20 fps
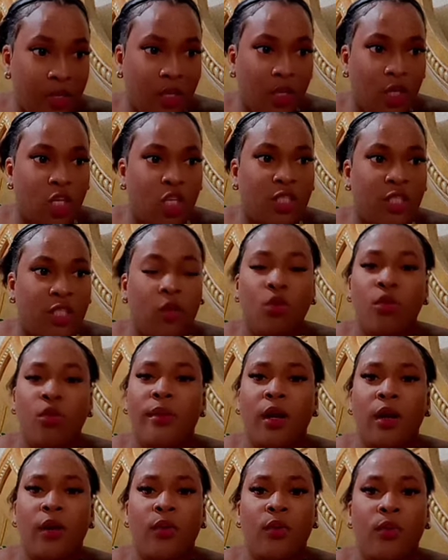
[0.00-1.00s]
Everything. I should
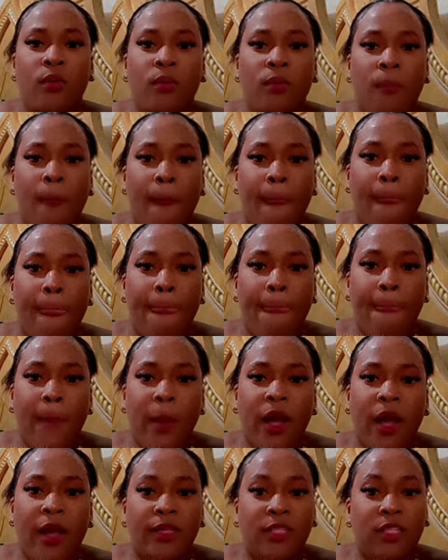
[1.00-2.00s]
say, no, I'm going to do.
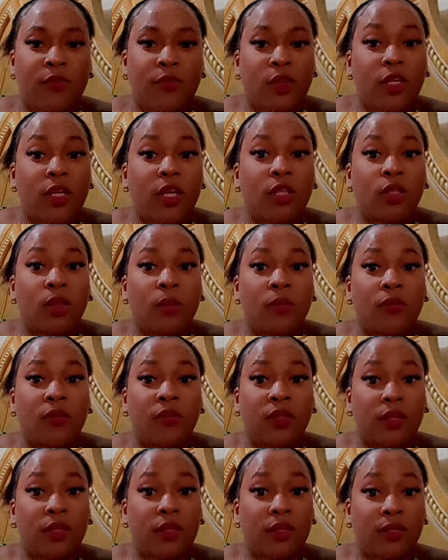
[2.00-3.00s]
Because you say, if you
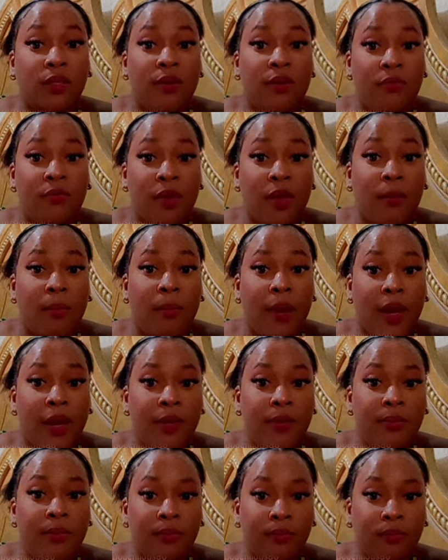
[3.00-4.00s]
get something, if you take this off of
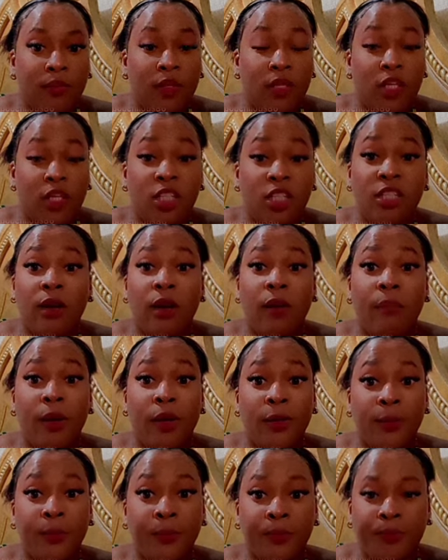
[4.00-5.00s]
your mind,
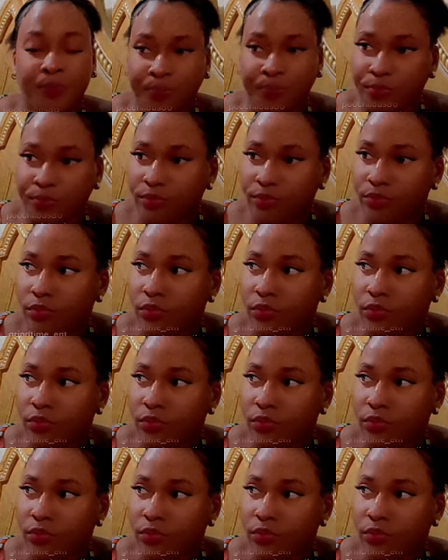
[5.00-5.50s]
tell them what you.